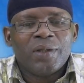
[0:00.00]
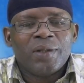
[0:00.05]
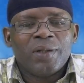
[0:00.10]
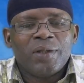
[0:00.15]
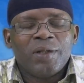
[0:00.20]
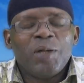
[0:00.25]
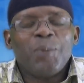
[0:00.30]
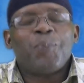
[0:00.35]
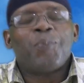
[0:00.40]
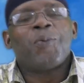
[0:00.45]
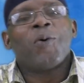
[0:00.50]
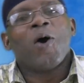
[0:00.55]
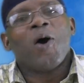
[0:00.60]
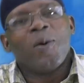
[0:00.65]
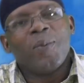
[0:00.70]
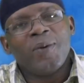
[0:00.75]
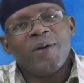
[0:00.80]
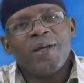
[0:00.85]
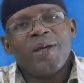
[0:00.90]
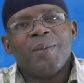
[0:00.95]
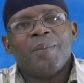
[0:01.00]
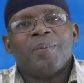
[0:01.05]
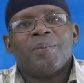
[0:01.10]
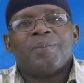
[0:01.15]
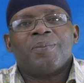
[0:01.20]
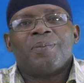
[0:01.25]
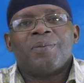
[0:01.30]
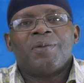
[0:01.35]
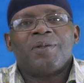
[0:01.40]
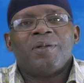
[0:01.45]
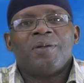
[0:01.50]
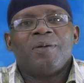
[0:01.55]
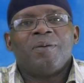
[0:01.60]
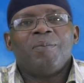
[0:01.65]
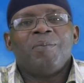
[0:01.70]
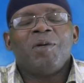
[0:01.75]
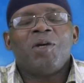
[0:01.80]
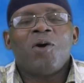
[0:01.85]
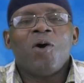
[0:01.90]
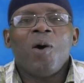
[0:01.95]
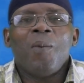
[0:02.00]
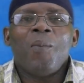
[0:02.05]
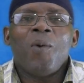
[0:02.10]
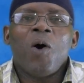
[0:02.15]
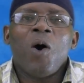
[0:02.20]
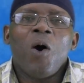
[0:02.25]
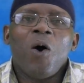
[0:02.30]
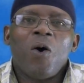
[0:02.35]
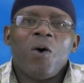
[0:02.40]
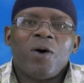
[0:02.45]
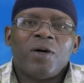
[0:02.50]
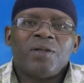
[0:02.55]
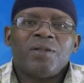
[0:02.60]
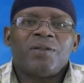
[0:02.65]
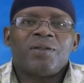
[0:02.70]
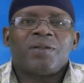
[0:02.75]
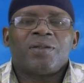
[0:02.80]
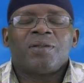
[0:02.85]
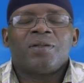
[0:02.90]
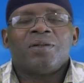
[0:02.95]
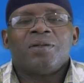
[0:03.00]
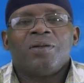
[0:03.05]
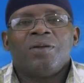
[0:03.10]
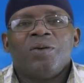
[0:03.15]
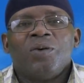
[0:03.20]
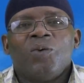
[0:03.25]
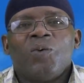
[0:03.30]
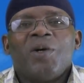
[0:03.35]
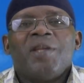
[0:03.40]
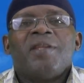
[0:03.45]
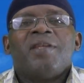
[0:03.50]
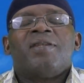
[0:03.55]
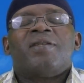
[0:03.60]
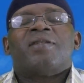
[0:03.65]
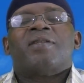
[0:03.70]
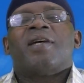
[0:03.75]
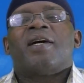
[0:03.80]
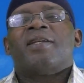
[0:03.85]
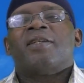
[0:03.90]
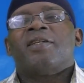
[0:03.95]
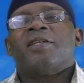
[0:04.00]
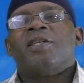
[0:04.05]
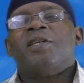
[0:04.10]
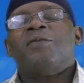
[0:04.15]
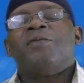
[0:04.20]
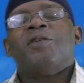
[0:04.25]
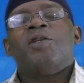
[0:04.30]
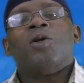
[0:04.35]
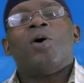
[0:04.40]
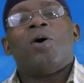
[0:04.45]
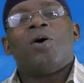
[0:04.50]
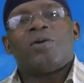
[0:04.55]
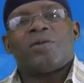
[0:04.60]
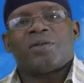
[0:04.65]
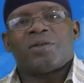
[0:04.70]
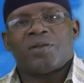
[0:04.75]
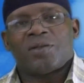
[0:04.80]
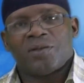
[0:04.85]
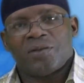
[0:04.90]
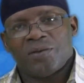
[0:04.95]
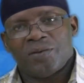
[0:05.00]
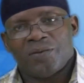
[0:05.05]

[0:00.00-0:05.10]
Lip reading: the problem become ours when they start giving us.